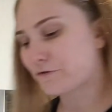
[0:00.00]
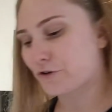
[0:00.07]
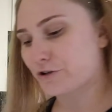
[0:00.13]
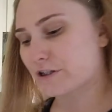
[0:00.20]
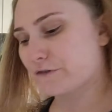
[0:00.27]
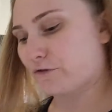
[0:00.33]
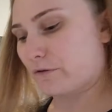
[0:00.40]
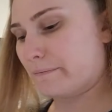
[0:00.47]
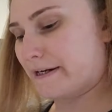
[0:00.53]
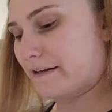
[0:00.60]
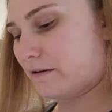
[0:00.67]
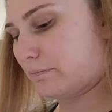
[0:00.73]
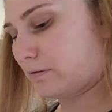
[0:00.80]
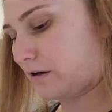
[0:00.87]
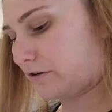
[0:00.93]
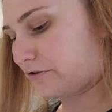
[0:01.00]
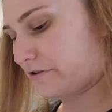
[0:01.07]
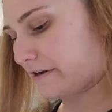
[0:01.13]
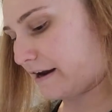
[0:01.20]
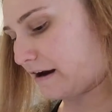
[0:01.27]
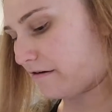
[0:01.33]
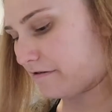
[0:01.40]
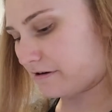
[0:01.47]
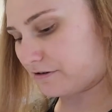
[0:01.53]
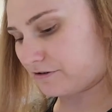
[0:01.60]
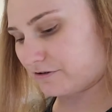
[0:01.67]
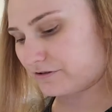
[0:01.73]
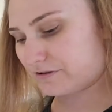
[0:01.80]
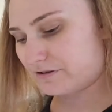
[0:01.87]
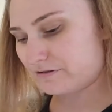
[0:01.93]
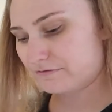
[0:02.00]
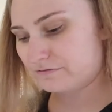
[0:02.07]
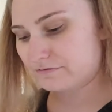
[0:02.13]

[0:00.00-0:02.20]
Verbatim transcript: first for me, the plot or the characters?